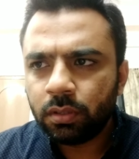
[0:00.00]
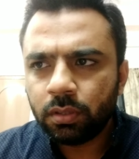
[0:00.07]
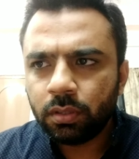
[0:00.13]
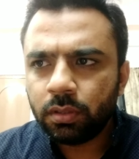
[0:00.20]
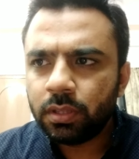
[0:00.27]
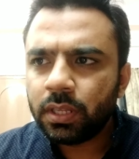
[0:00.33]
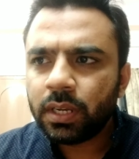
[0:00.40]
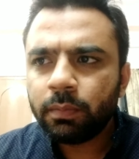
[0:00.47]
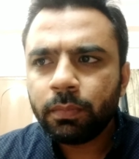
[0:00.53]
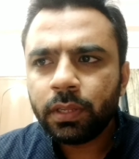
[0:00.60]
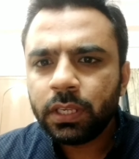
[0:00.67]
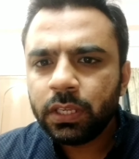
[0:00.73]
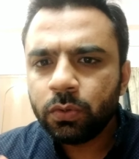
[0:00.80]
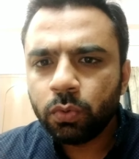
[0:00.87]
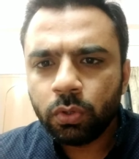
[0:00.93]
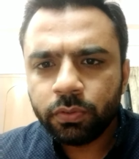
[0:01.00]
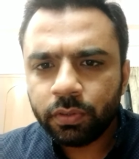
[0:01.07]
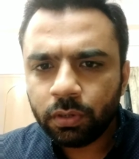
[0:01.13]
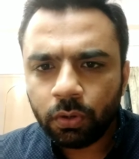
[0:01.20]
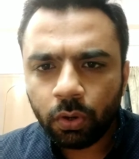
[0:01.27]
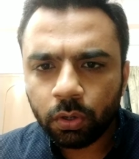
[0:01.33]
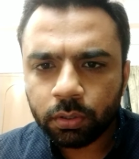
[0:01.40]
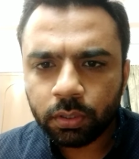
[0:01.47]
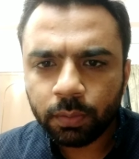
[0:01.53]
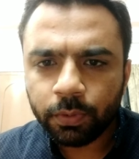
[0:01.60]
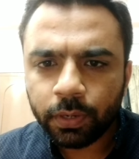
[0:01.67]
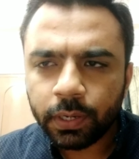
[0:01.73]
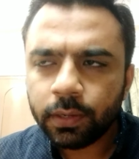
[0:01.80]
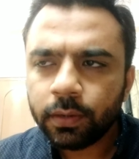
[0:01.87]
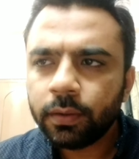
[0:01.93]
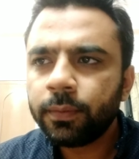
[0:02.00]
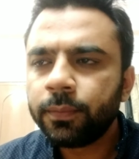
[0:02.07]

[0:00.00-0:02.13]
there are many goals in long term, right?